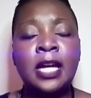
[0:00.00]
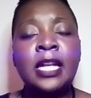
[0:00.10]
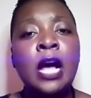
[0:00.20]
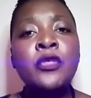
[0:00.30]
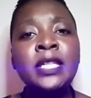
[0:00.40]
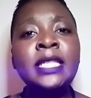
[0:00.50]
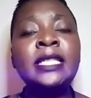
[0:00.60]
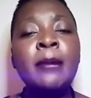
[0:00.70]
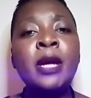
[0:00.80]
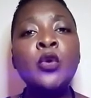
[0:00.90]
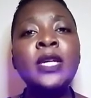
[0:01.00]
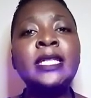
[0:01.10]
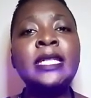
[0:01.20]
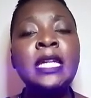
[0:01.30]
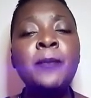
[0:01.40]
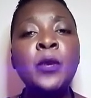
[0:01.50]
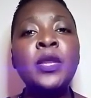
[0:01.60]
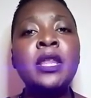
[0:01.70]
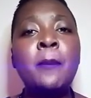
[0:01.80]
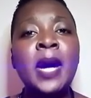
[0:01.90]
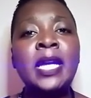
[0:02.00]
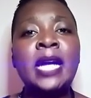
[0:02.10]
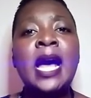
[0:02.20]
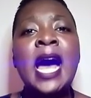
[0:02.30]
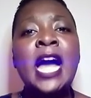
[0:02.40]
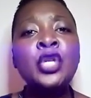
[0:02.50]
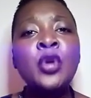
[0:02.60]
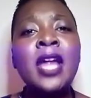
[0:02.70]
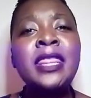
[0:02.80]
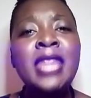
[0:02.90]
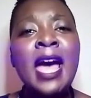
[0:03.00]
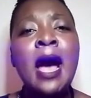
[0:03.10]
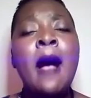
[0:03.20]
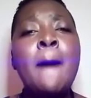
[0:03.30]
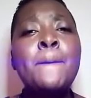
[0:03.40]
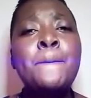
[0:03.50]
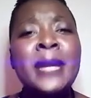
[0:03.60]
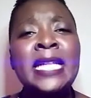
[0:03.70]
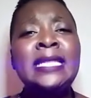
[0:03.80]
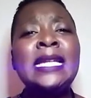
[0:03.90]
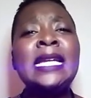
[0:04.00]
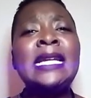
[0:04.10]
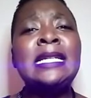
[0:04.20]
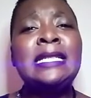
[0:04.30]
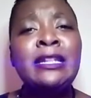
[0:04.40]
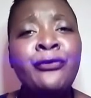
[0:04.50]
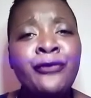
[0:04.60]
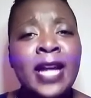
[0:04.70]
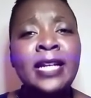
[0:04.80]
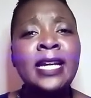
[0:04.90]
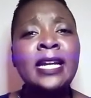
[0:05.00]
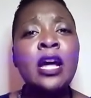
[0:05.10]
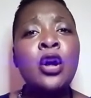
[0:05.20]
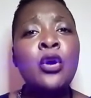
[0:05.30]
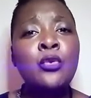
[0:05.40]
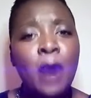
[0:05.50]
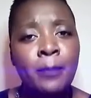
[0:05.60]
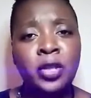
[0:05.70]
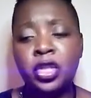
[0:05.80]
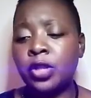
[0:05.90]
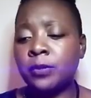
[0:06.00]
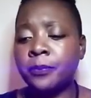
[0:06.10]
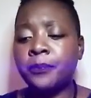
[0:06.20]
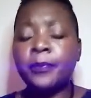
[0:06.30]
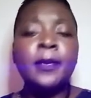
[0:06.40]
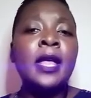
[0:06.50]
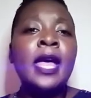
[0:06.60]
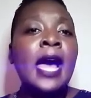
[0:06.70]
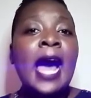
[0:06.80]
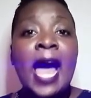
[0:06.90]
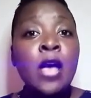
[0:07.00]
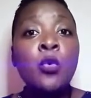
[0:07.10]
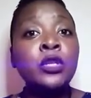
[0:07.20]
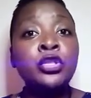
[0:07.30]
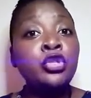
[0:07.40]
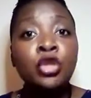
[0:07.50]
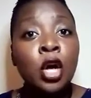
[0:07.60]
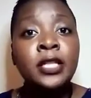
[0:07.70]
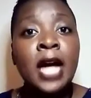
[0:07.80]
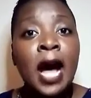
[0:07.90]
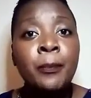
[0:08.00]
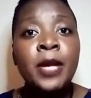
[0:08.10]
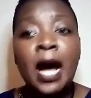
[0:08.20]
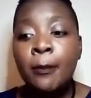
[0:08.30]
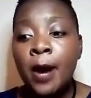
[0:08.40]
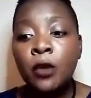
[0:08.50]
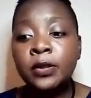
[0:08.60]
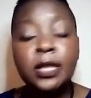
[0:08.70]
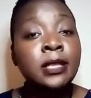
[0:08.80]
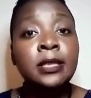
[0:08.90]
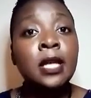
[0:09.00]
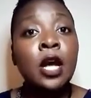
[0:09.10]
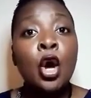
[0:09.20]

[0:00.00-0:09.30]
Now, this is somebody who is sleeping with a minor, and you are there busy defending rubbish. I was not happy about this